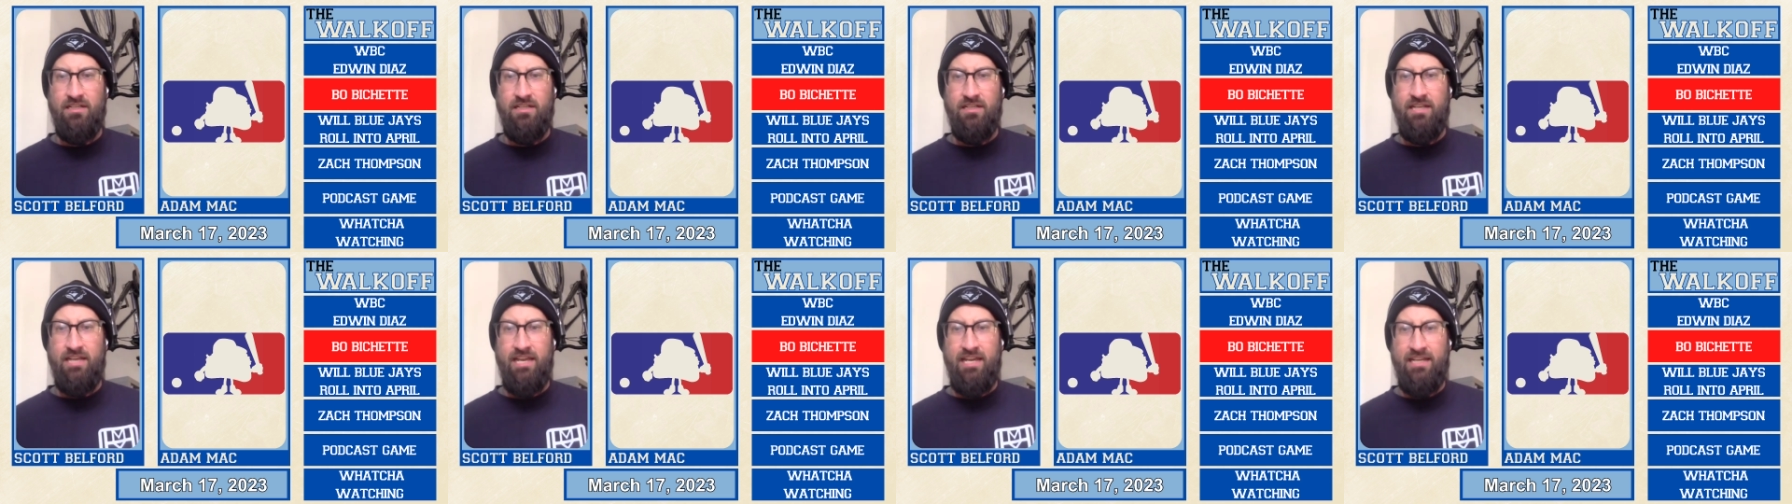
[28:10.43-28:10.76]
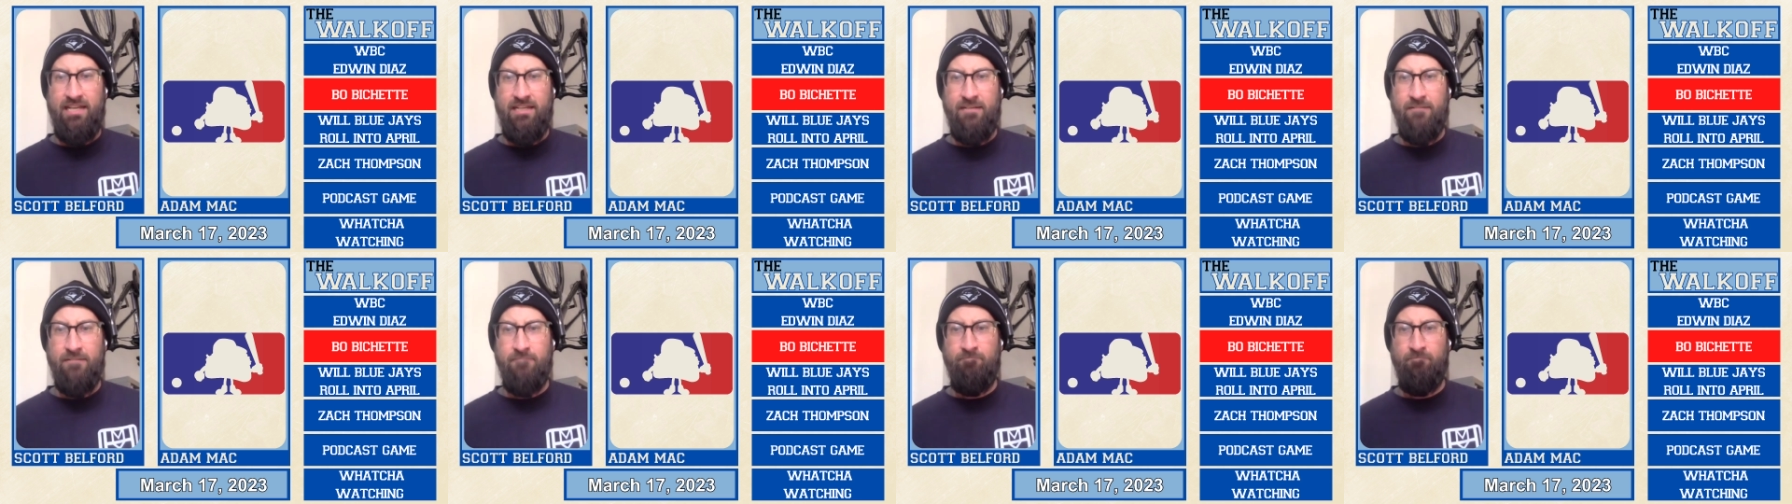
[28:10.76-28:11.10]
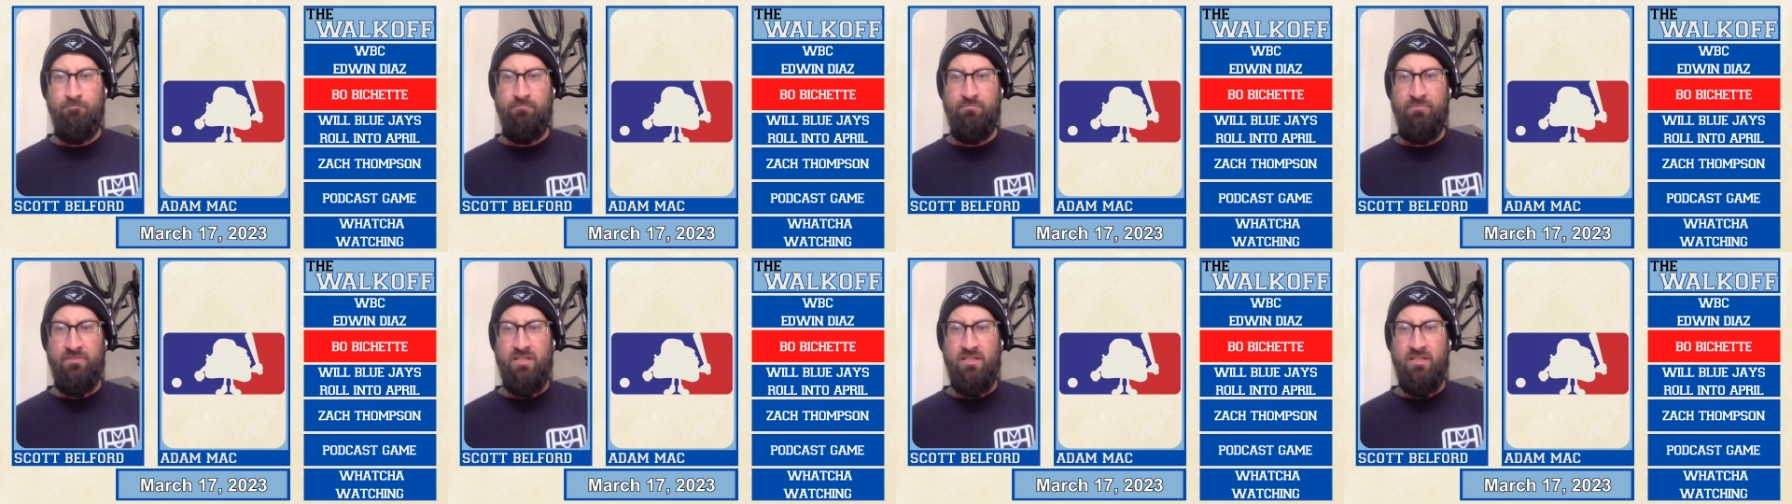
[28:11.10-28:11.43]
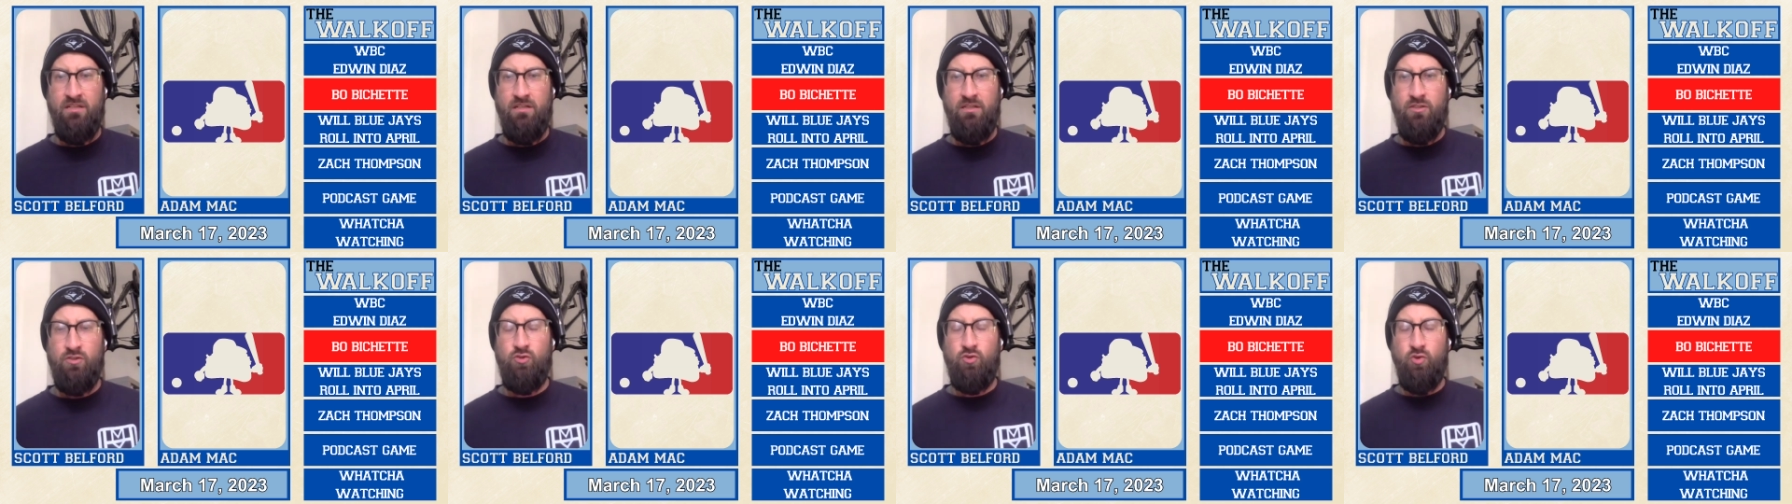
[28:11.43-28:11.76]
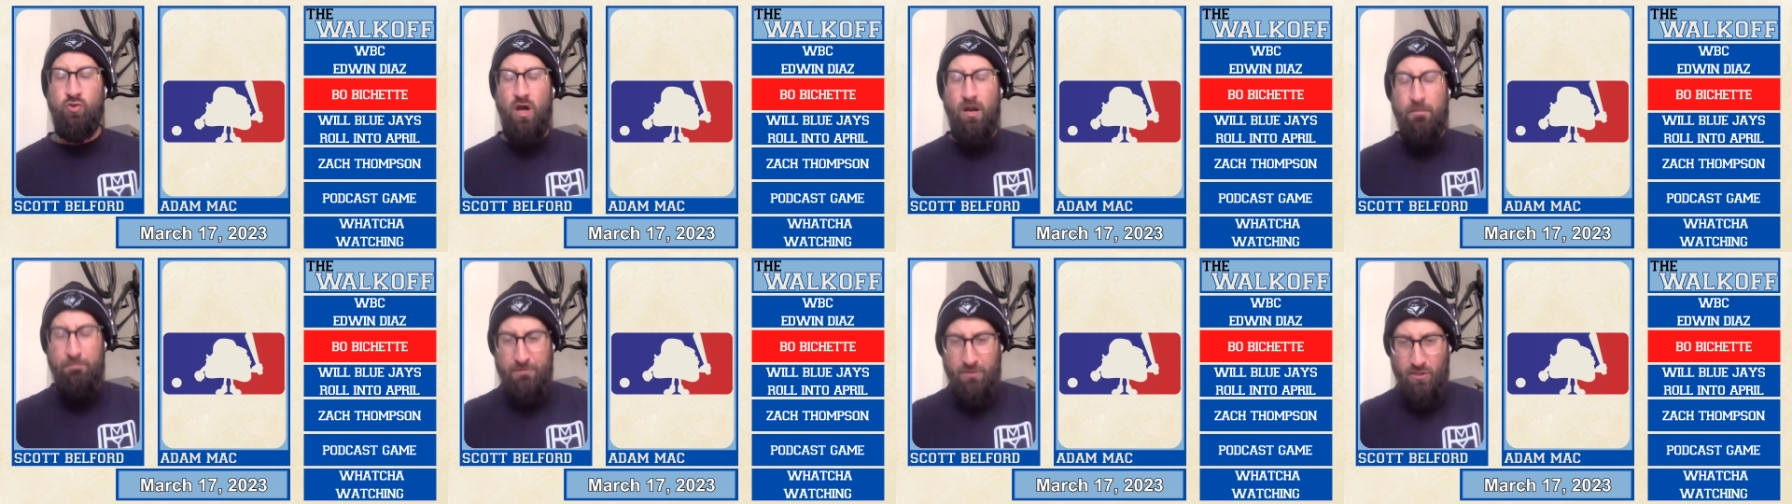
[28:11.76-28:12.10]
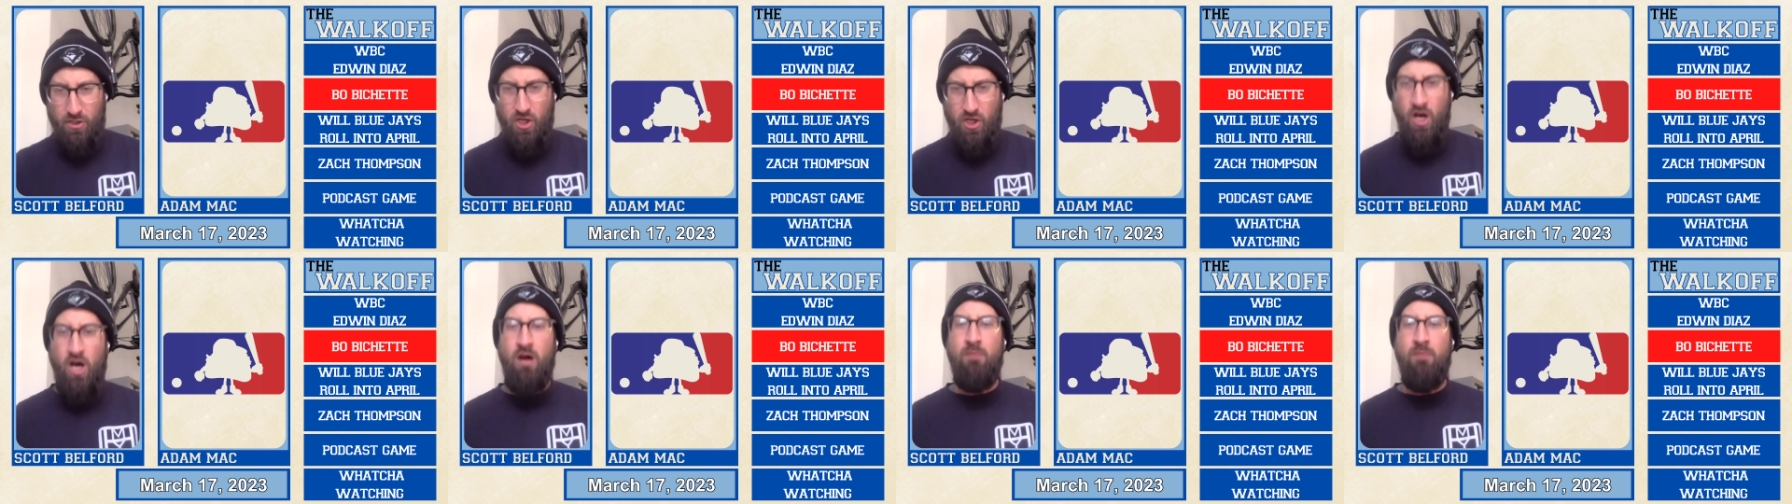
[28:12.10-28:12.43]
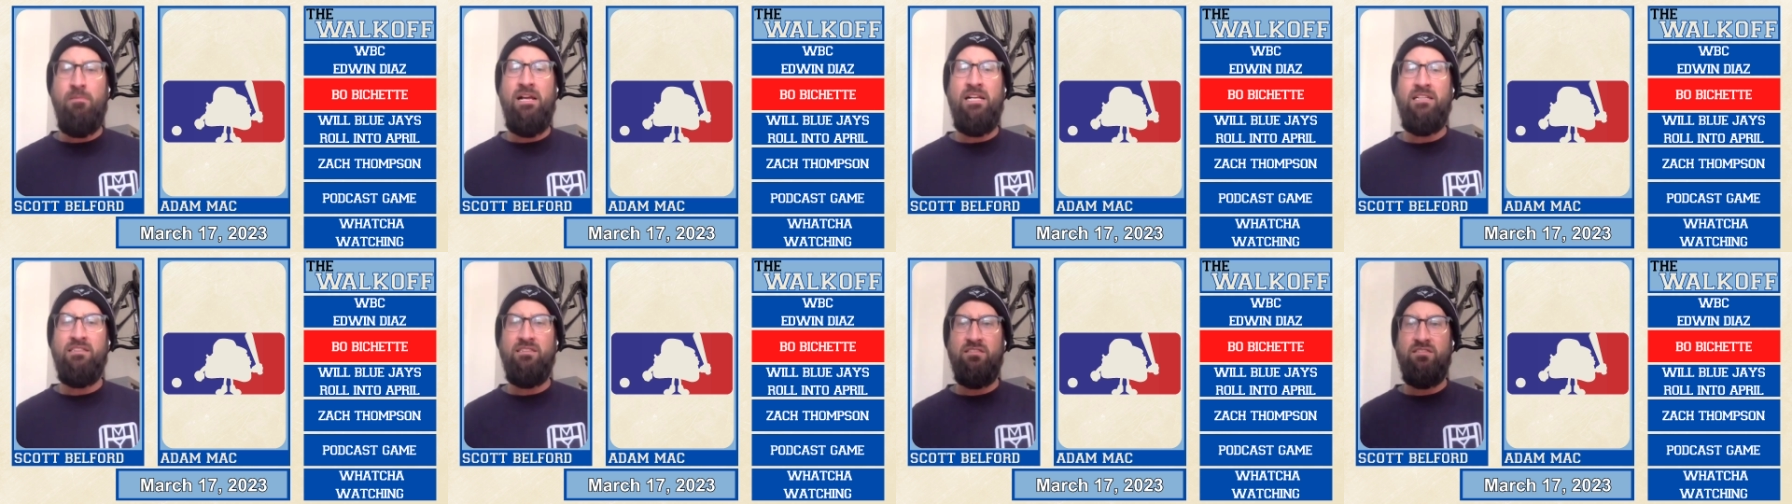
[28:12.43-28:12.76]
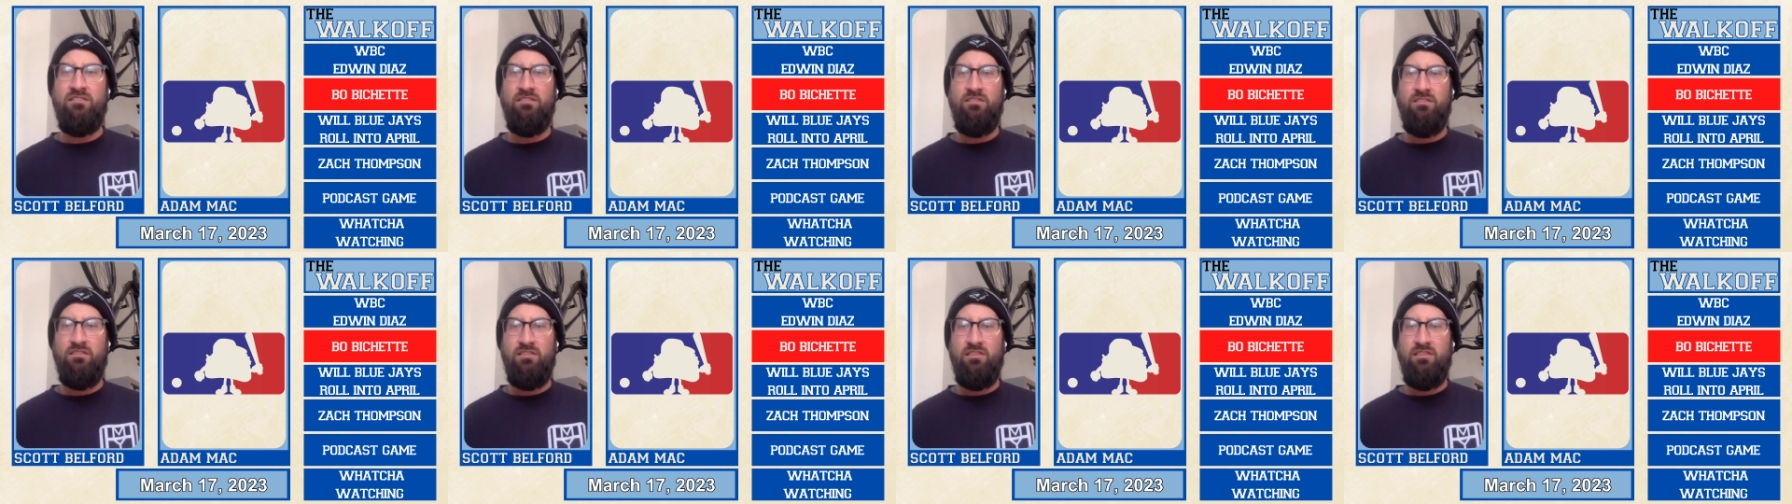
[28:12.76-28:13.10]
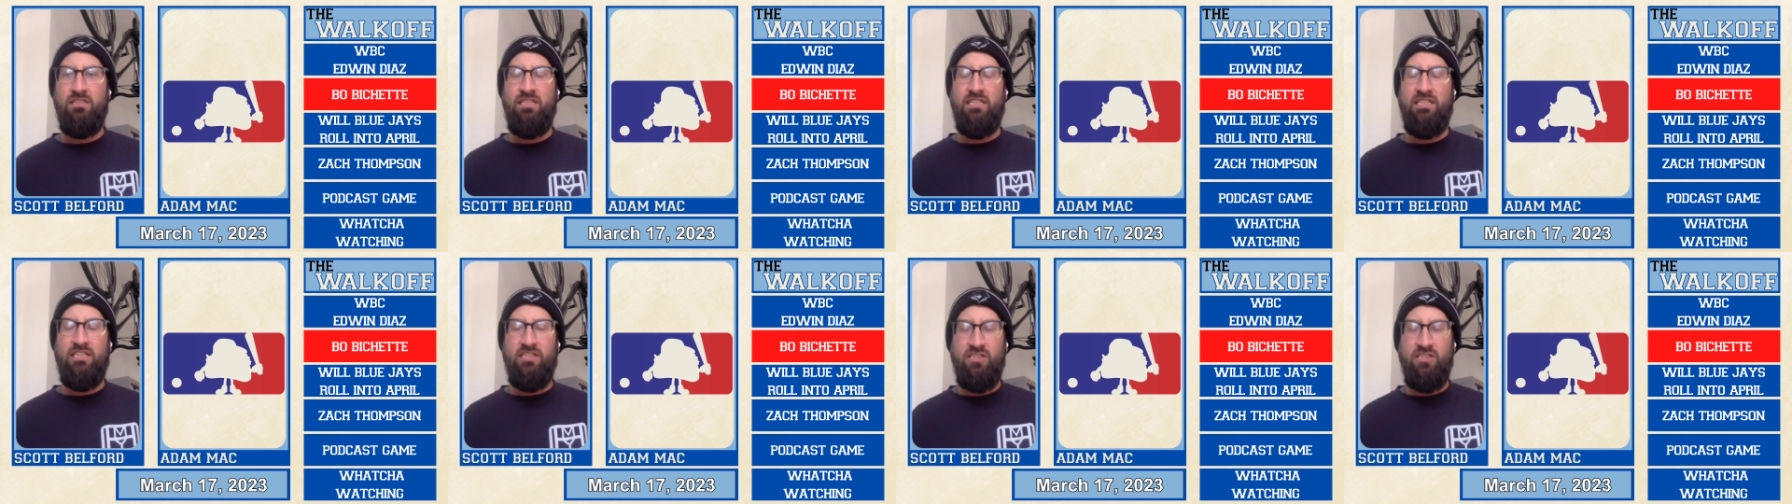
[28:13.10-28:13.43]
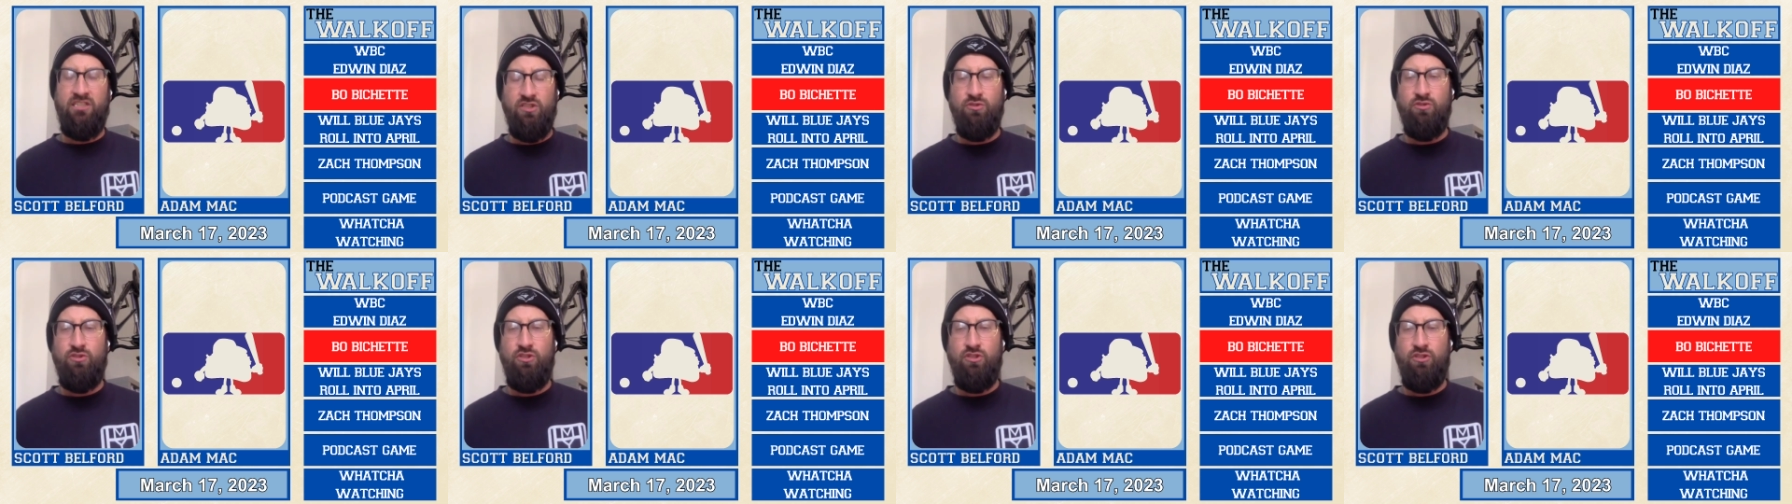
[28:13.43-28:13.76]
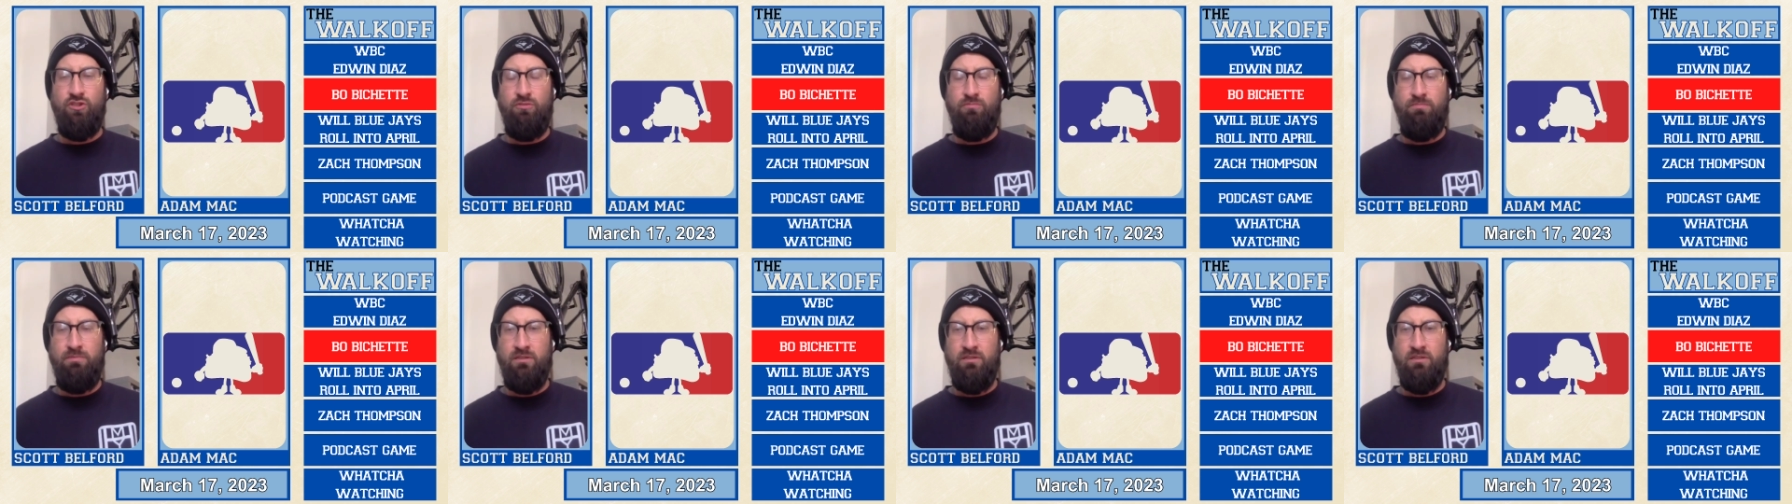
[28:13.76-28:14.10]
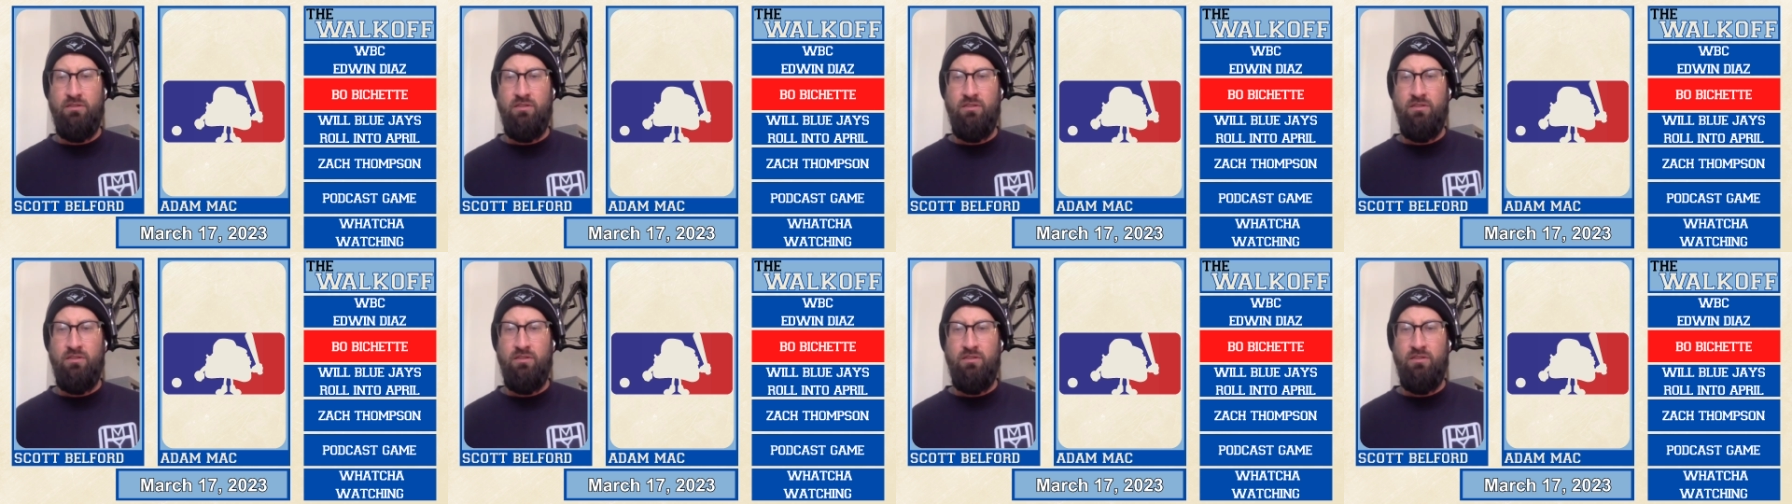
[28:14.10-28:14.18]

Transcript: Okay, drop your comments in YouTube,